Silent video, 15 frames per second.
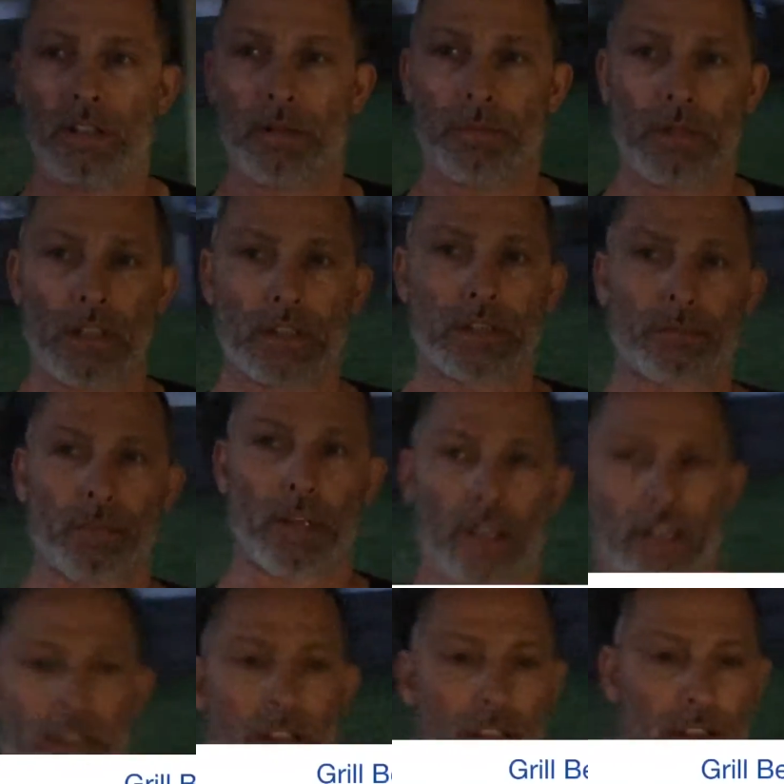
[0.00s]
Let me get some
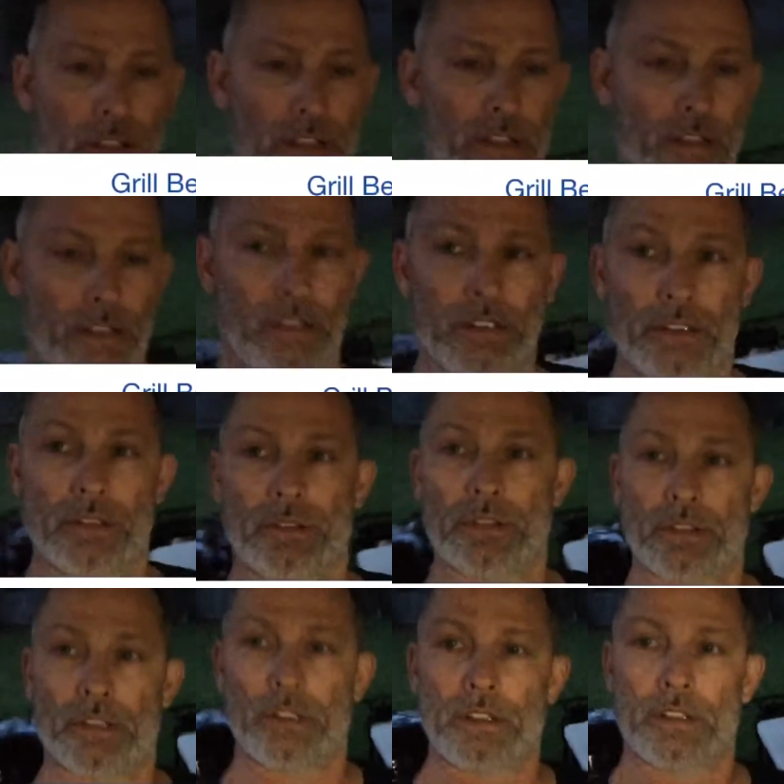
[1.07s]
light in here. Hold
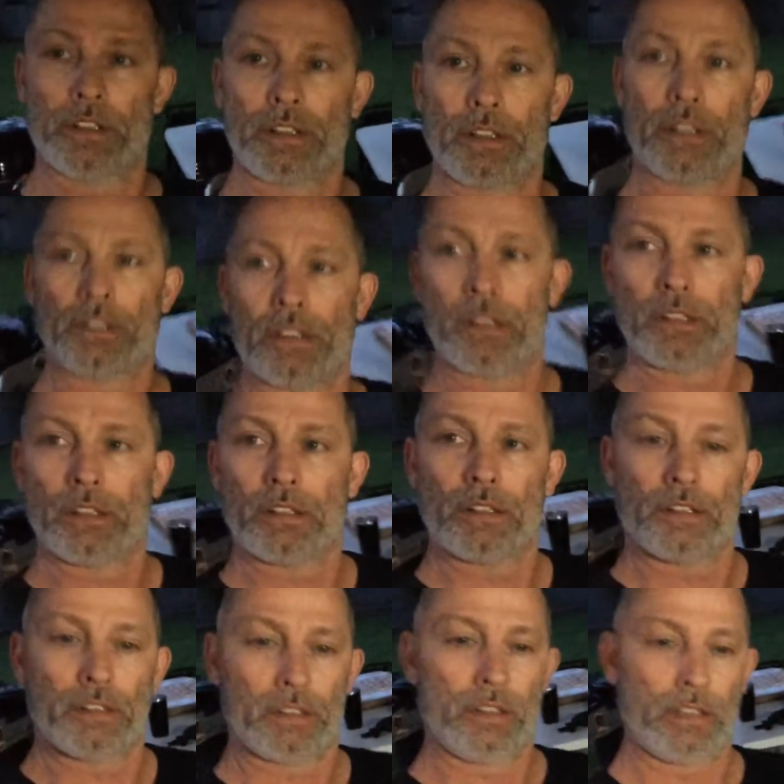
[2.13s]
on.
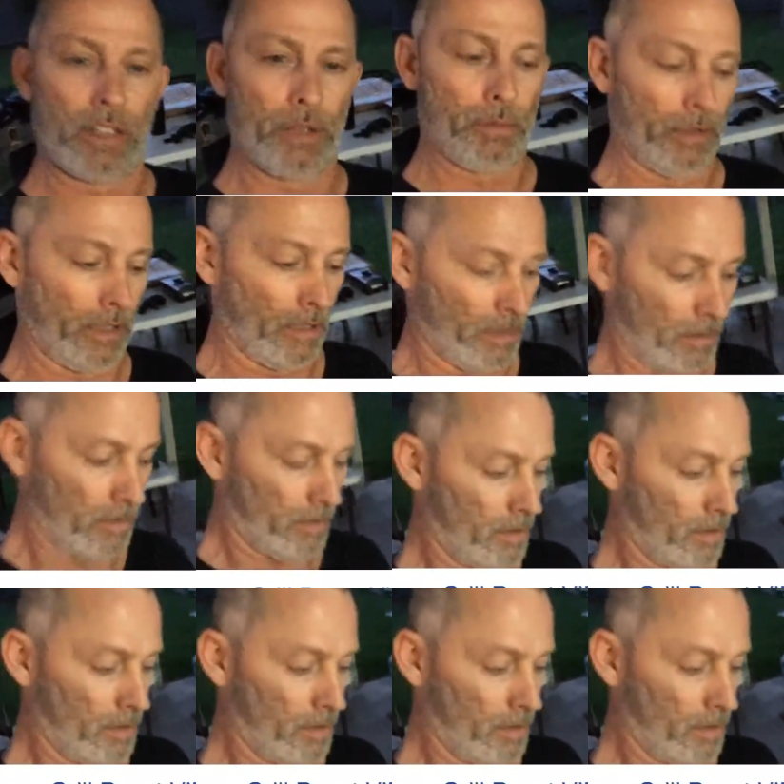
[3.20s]
There we go.